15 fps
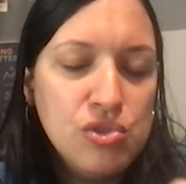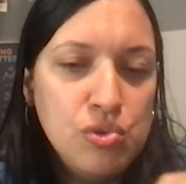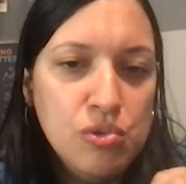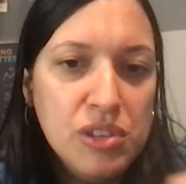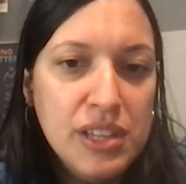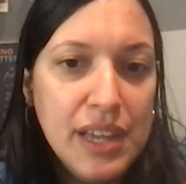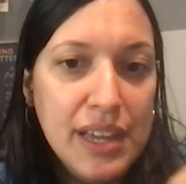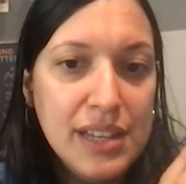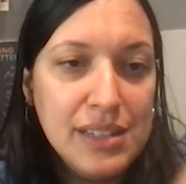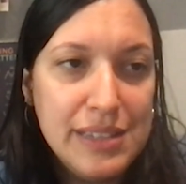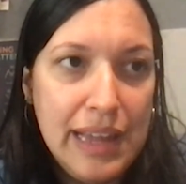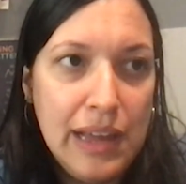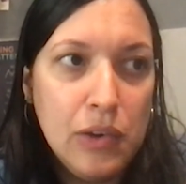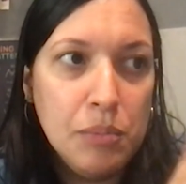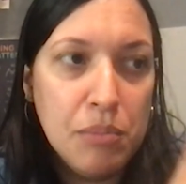to get
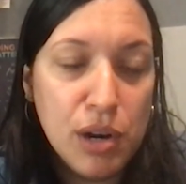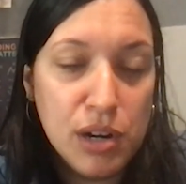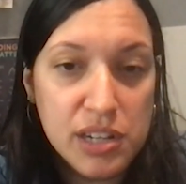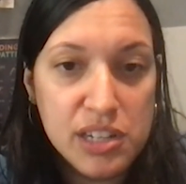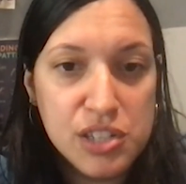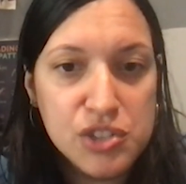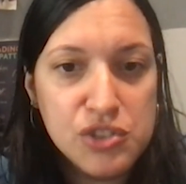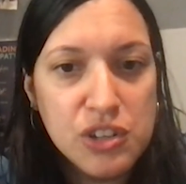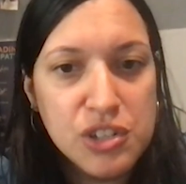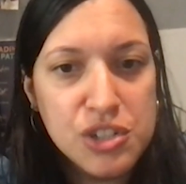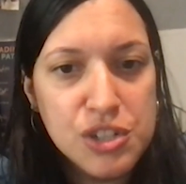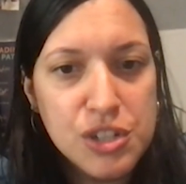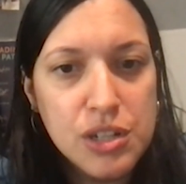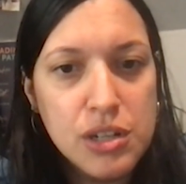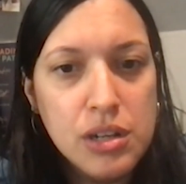down market
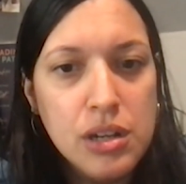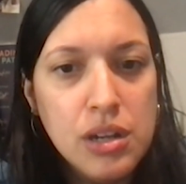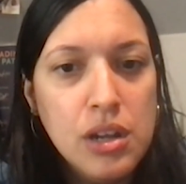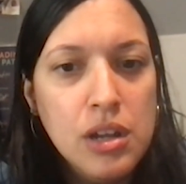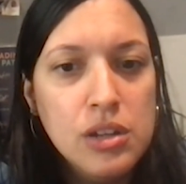structure.